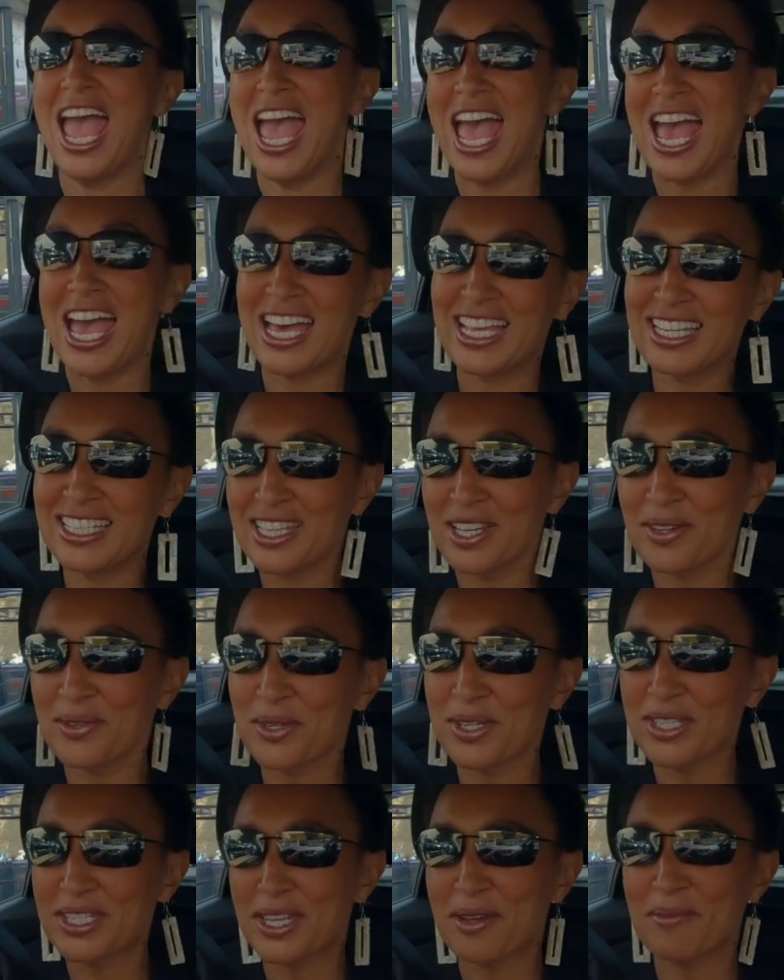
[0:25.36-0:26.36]
and they
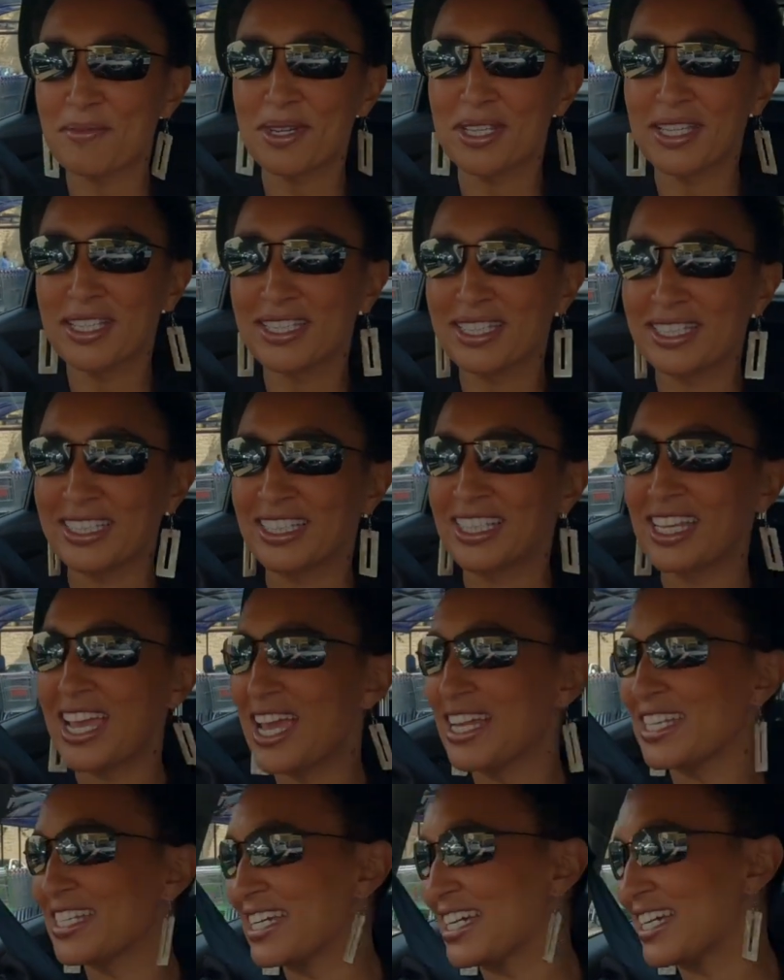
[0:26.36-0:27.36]
were assembling it in
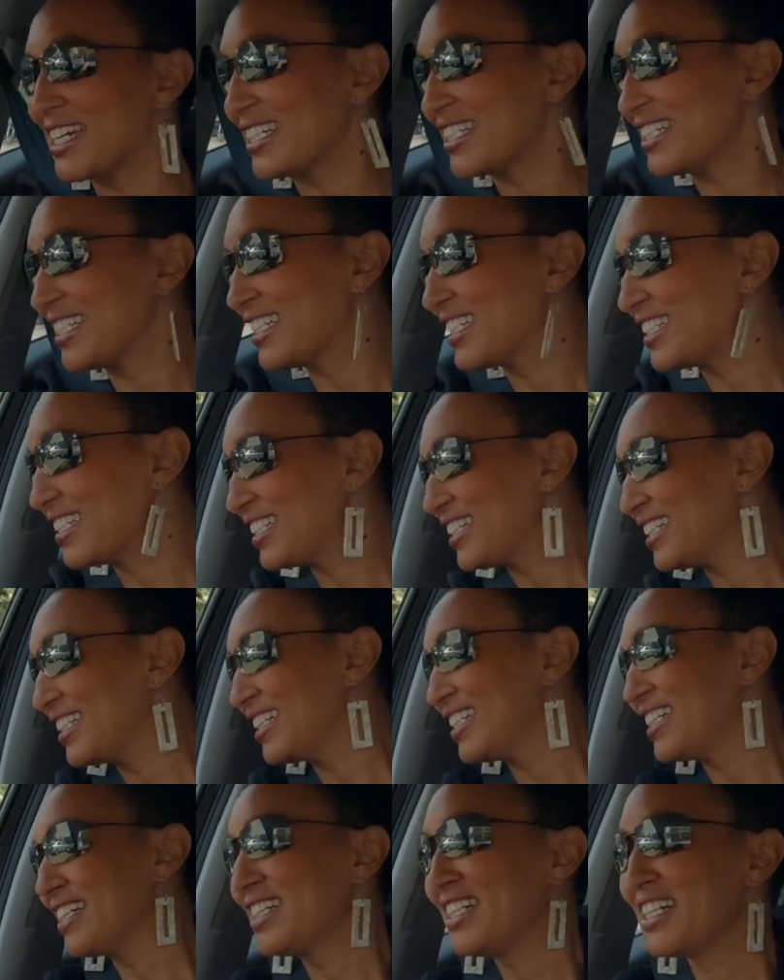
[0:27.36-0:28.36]
Kenya,
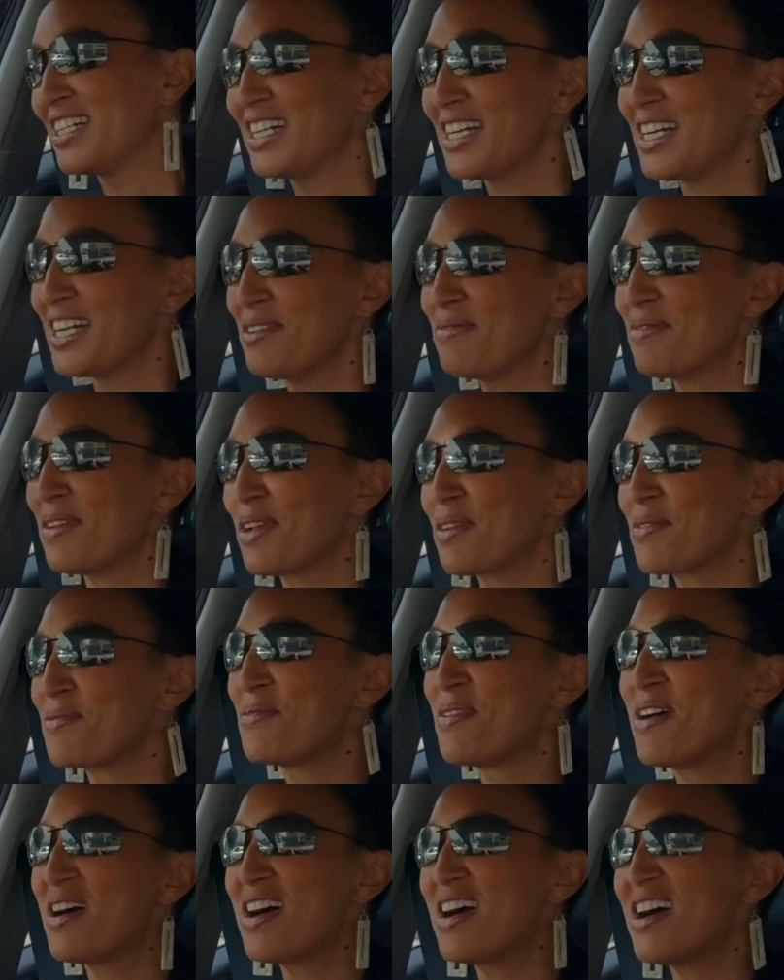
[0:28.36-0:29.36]
I'm like,
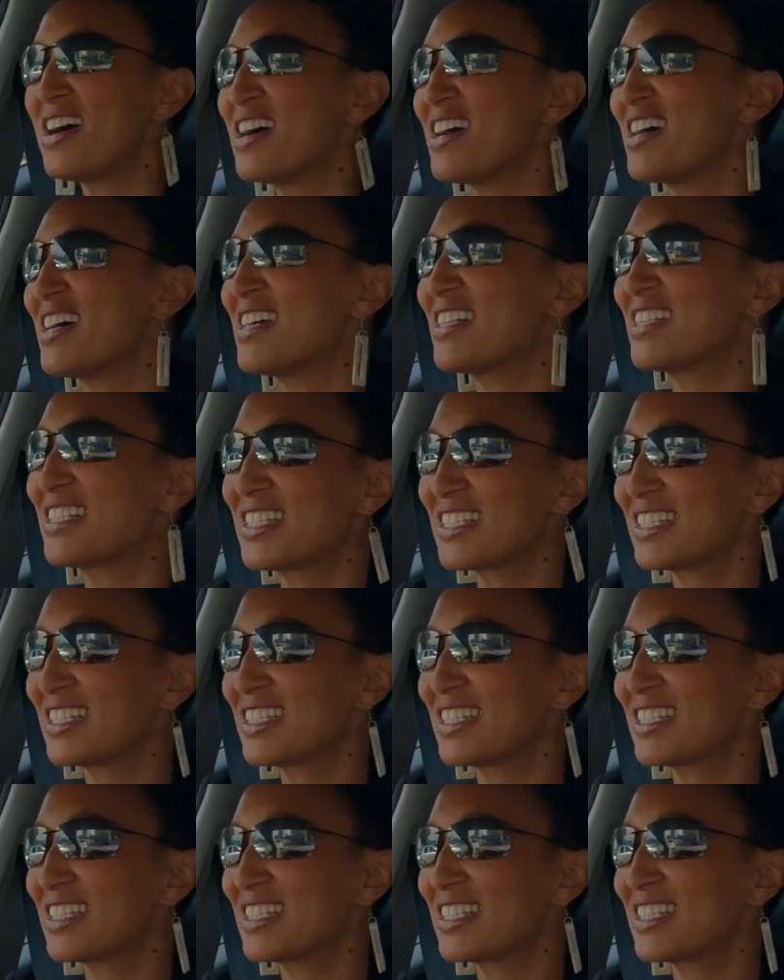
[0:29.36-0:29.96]
what?